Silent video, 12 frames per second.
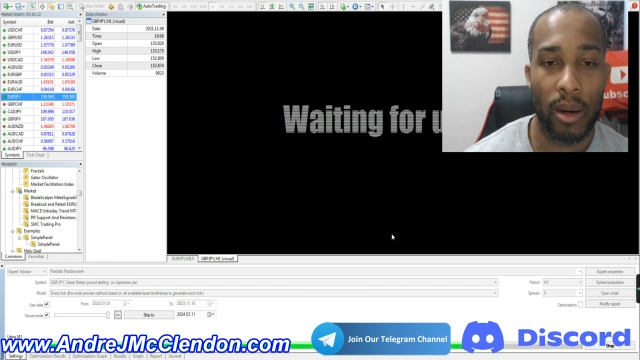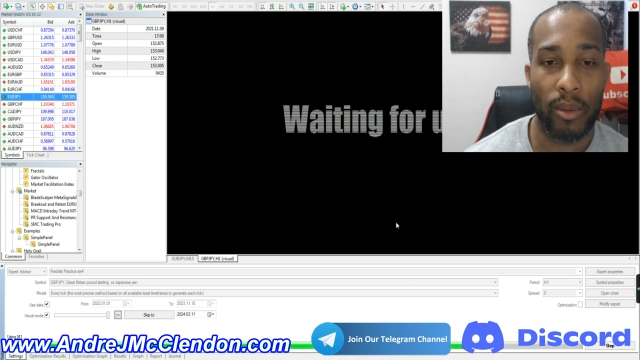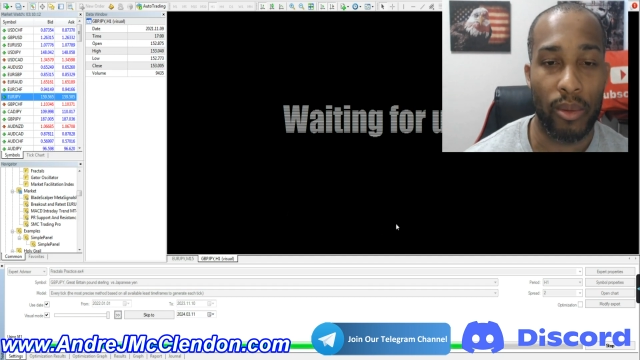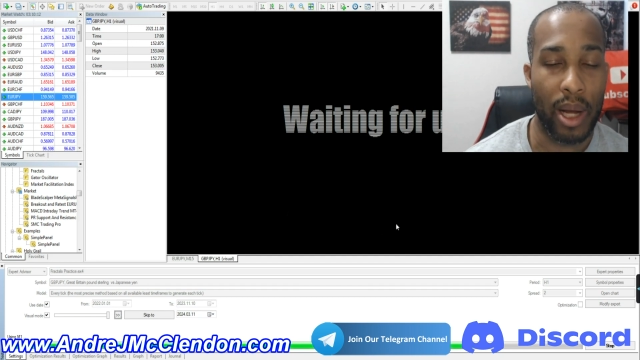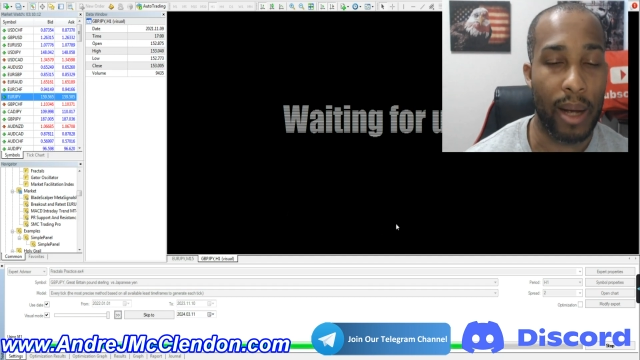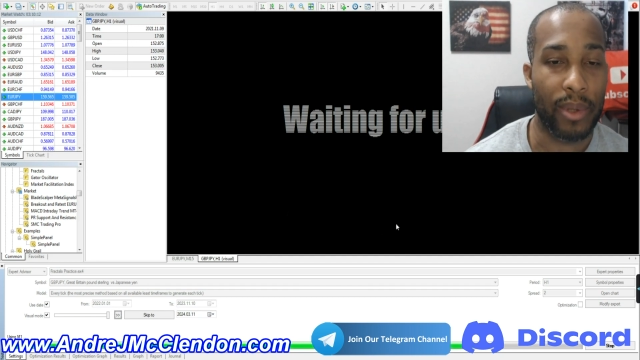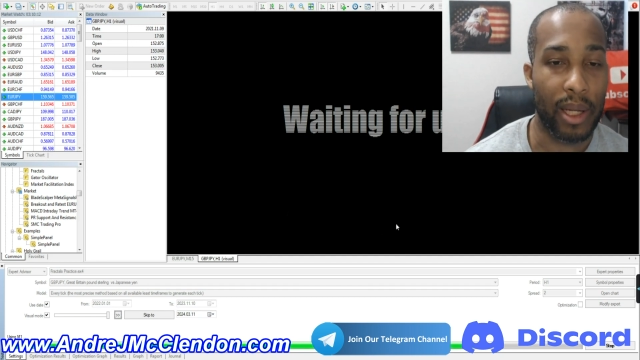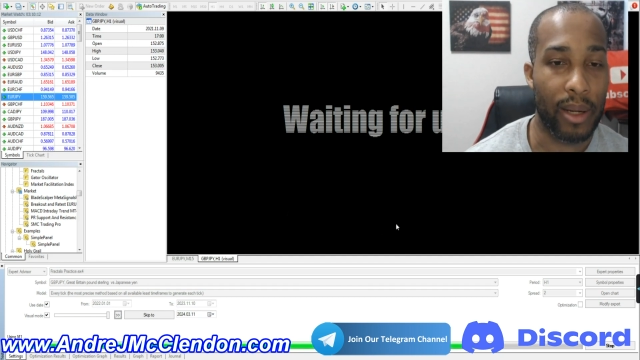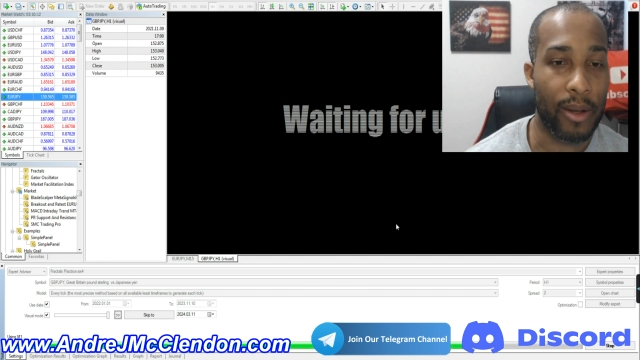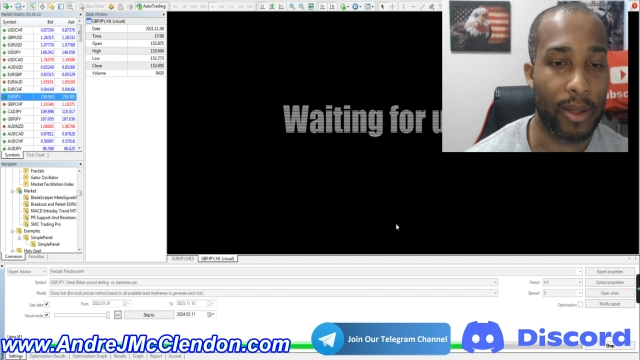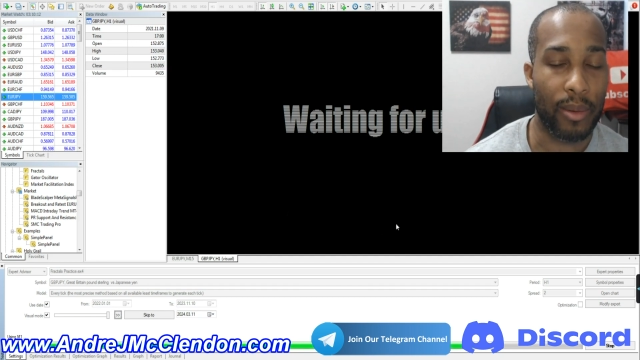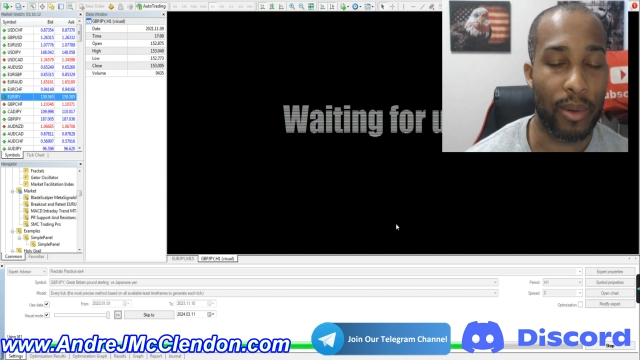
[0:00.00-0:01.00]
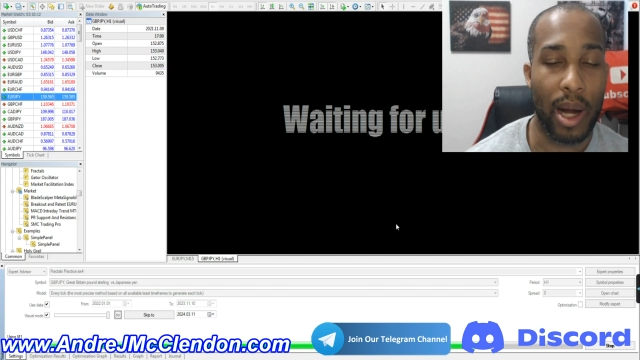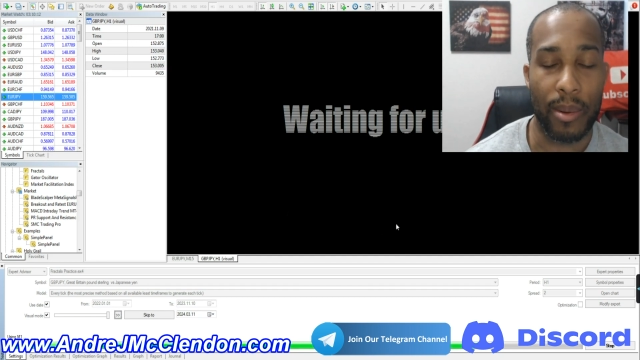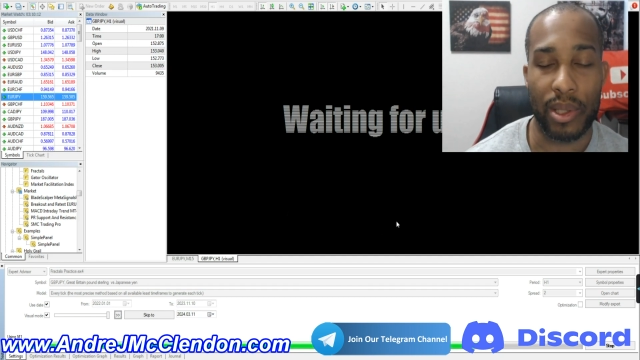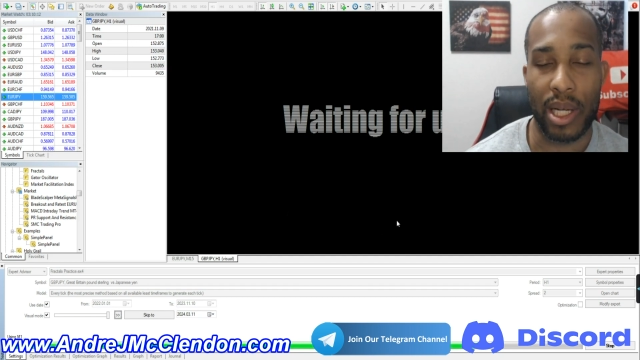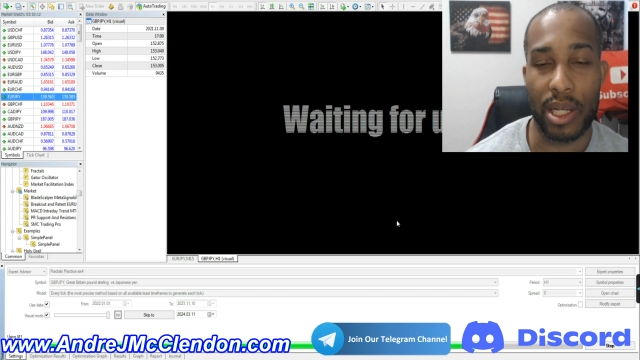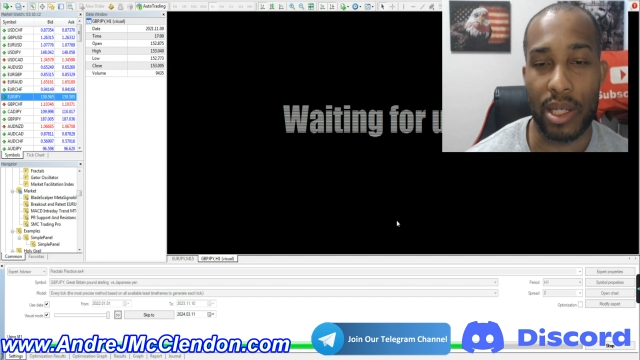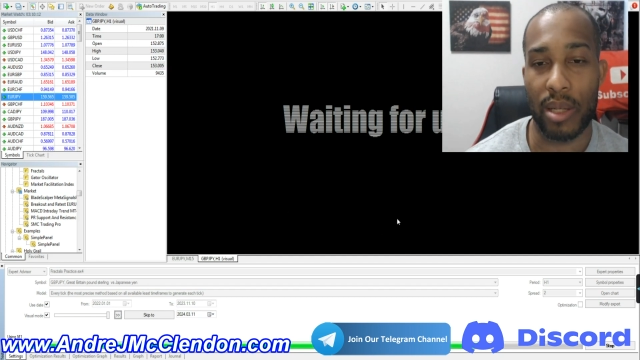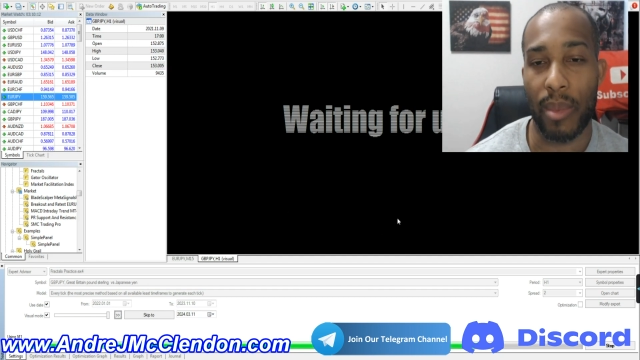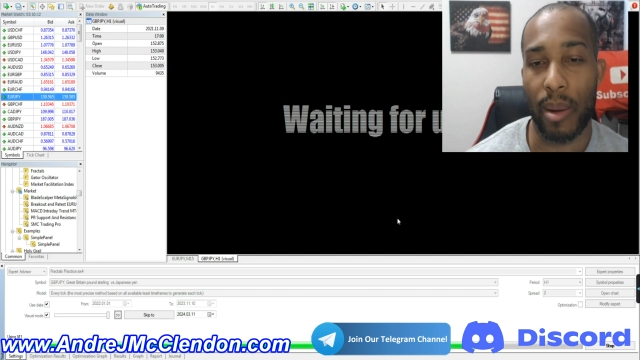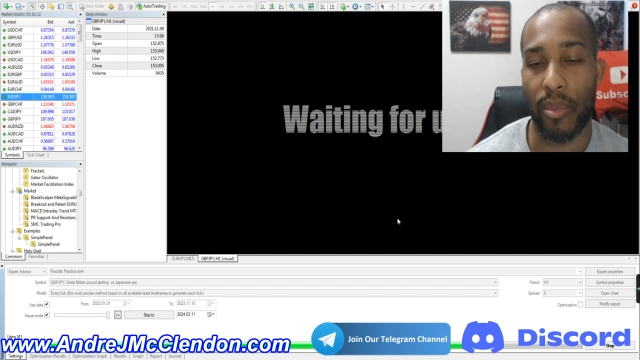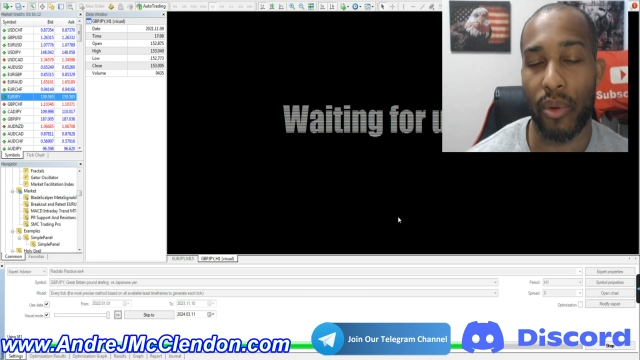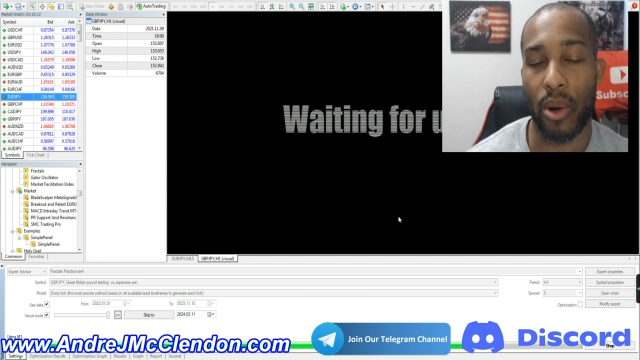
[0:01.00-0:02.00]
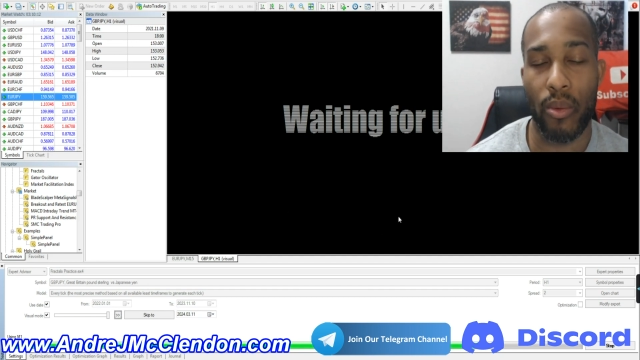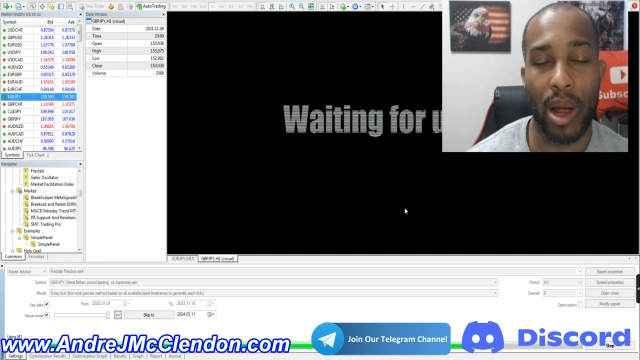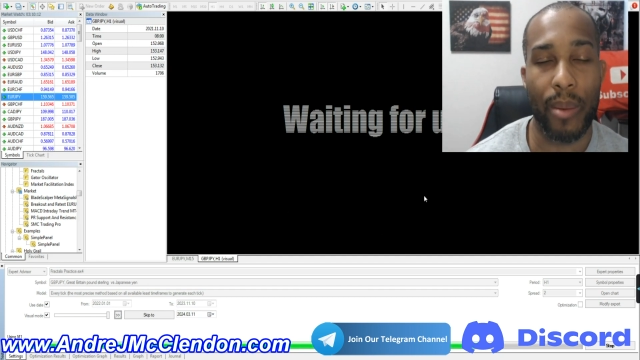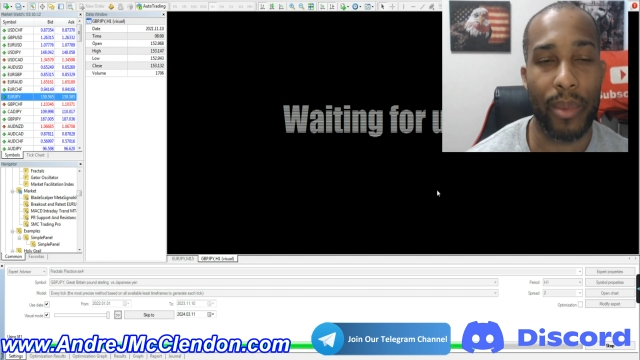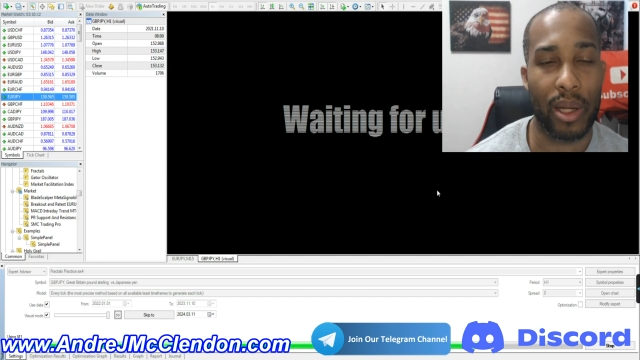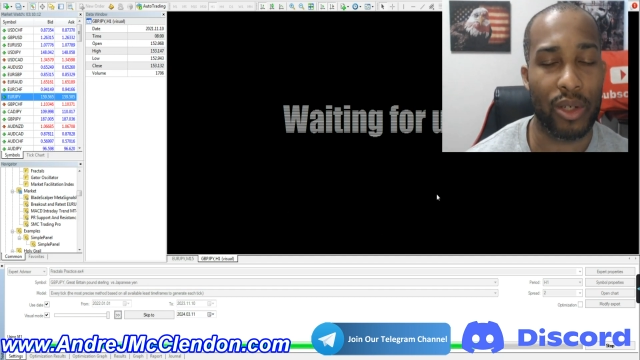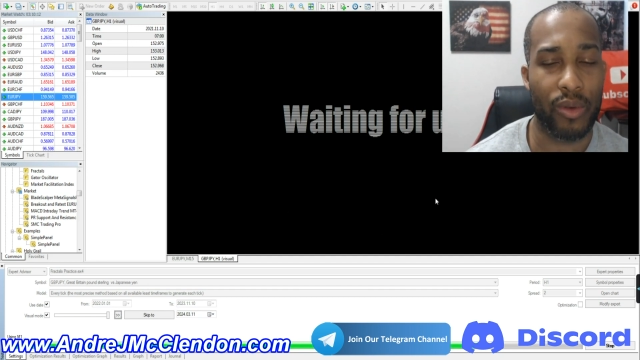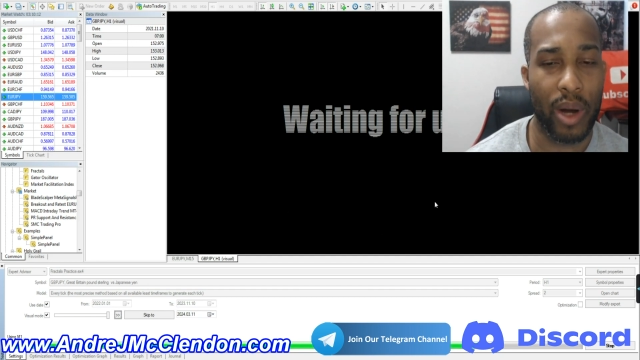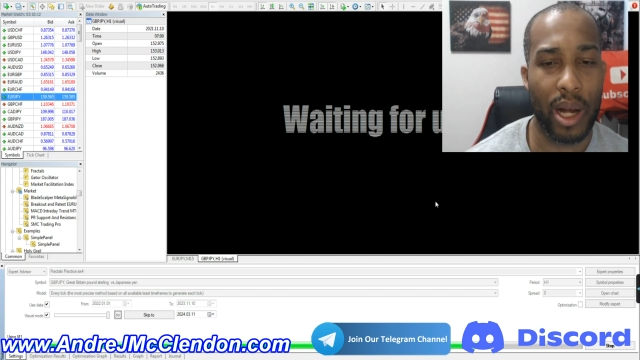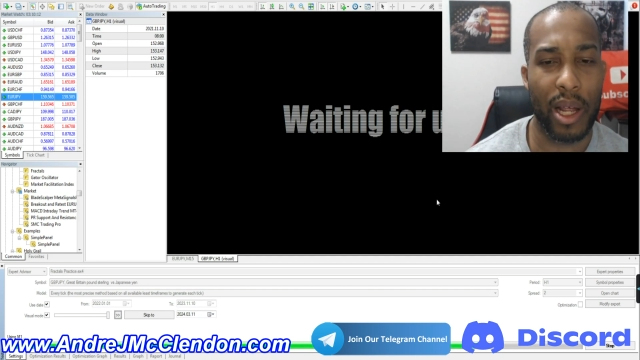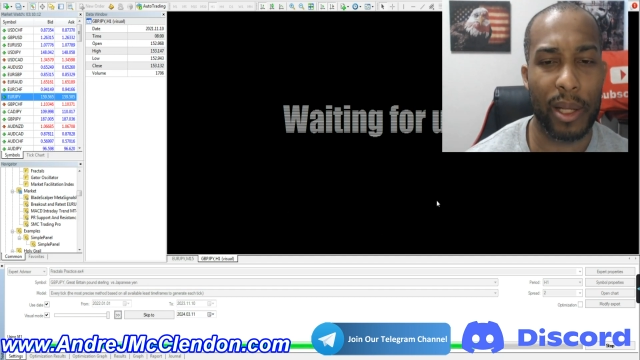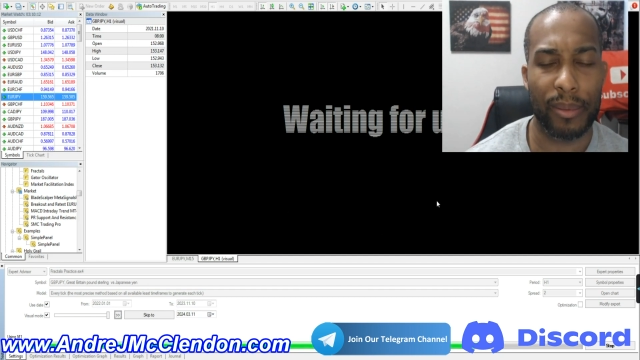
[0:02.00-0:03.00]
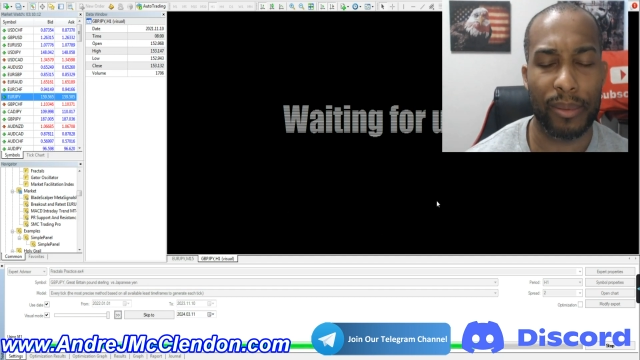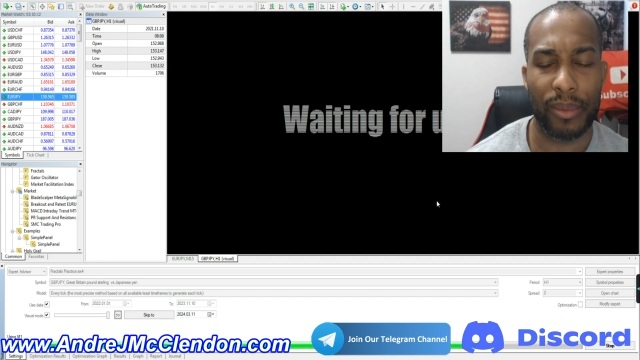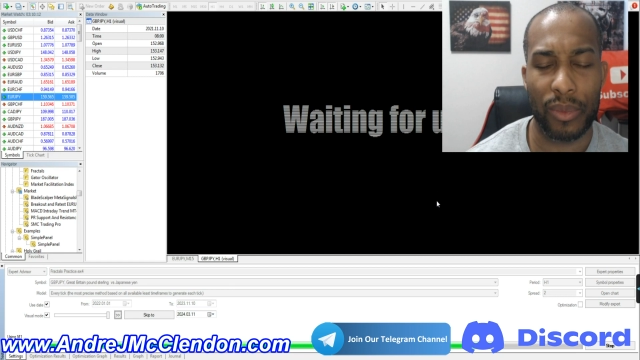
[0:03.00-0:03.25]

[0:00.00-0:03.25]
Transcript: We have some conversations about programming and trading,